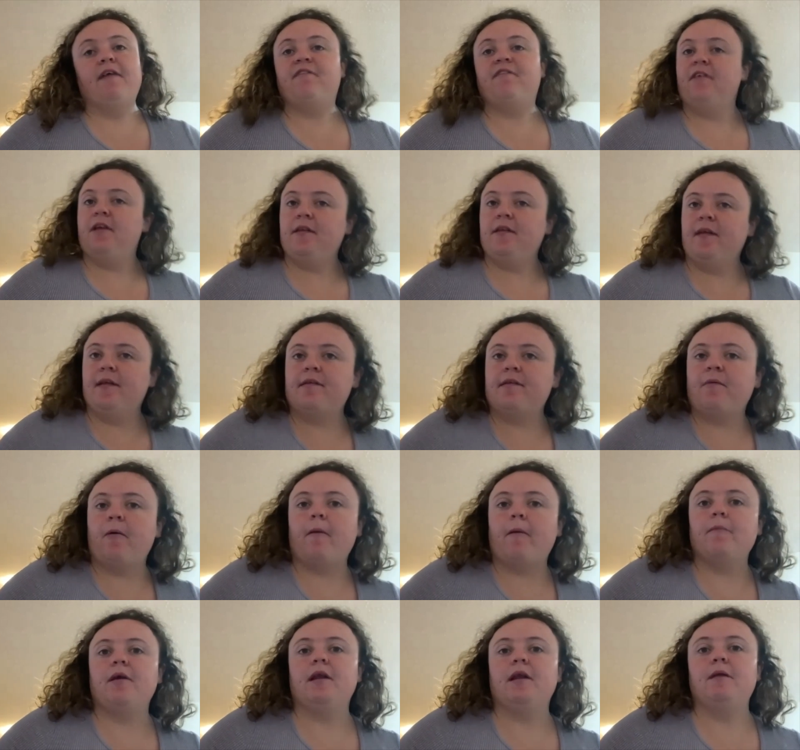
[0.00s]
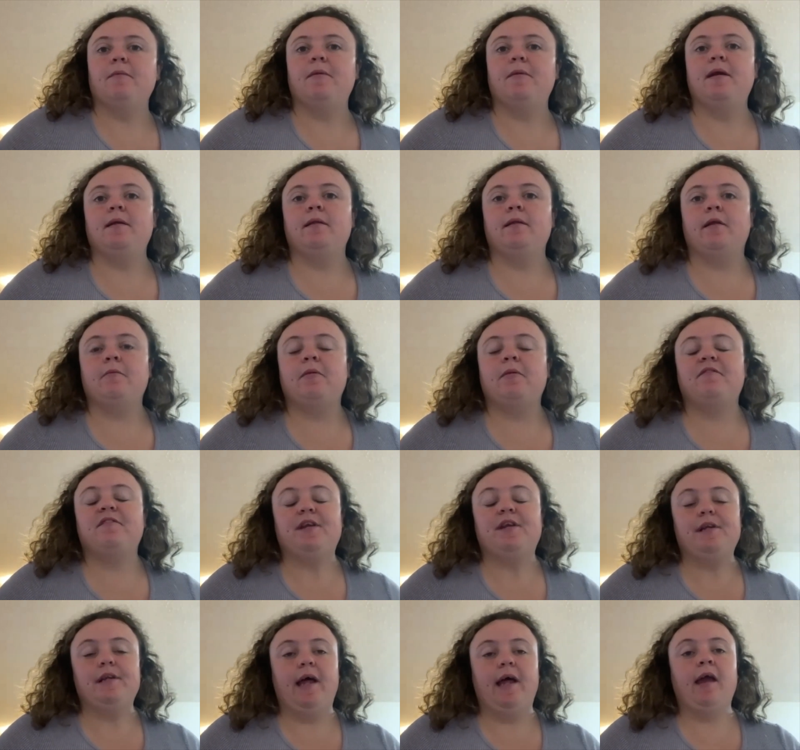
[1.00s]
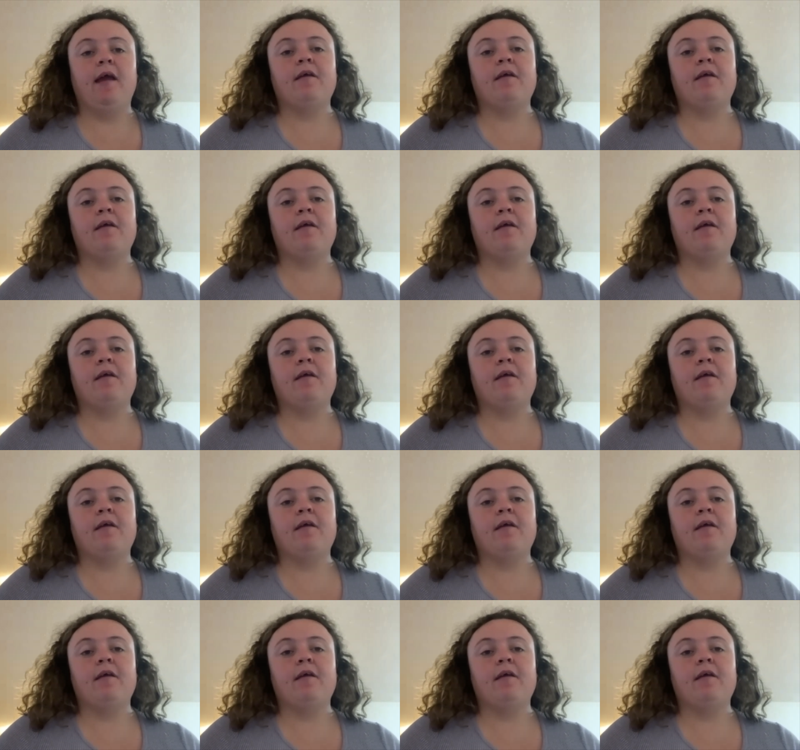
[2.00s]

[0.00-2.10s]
I feel like that's probably going to be a little bit of a delay,